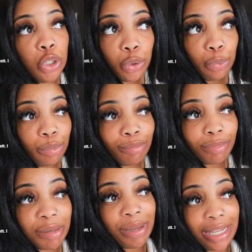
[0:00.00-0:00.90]
Noon,
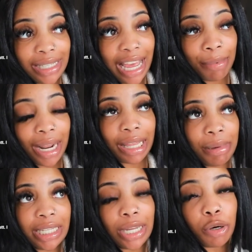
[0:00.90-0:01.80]
to be exact, but I have to
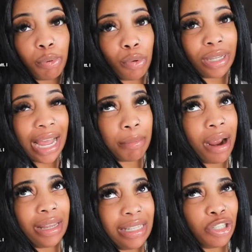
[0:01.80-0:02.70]
be at the airport like
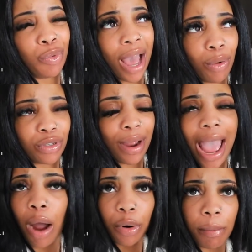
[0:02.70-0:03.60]
probably 2 hours or
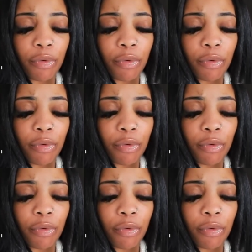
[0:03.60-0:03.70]
an hour